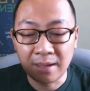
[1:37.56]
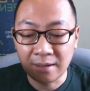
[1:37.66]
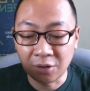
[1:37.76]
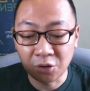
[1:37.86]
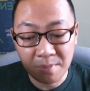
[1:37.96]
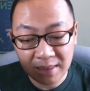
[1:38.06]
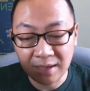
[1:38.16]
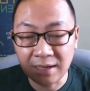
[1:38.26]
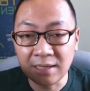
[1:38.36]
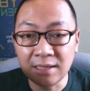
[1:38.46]

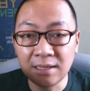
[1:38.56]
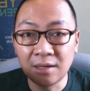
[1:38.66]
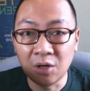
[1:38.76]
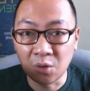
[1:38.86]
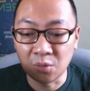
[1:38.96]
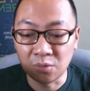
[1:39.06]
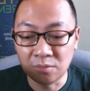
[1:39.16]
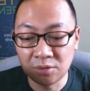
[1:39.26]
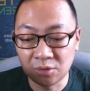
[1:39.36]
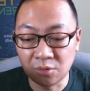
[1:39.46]
automatically load.
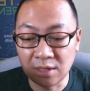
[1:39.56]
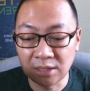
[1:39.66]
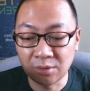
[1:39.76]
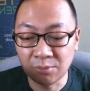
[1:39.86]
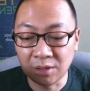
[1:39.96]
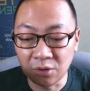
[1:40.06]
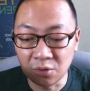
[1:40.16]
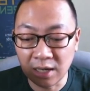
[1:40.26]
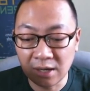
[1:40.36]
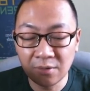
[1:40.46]
So that's what we'll do
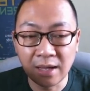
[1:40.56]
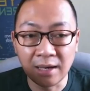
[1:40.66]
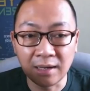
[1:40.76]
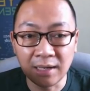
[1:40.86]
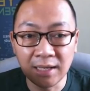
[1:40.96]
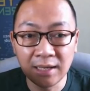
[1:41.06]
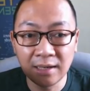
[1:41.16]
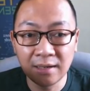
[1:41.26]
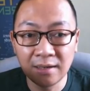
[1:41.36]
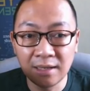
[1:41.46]
now. I'll click
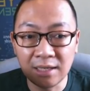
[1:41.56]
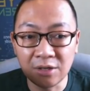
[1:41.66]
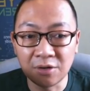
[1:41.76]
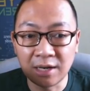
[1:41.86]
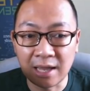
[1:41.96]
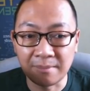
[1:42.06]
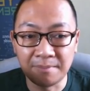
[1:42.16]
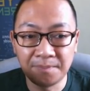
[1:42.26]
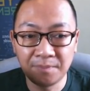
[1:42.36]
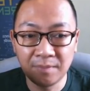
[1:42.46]
EON app,
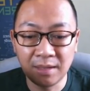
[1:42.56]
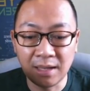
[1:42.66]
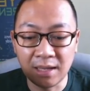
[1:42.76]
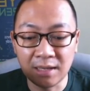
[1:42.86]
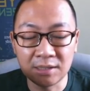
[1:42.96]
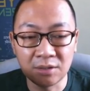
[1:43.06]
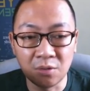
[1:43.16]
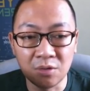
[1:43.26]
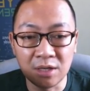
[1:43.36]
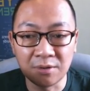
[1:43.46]
and it's
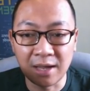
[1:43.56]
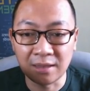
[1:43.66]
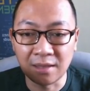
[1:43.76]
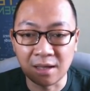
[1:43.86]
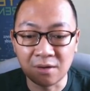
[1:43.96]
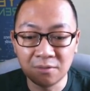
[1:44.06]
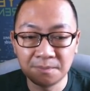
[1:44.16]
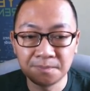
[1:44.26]
loading right now,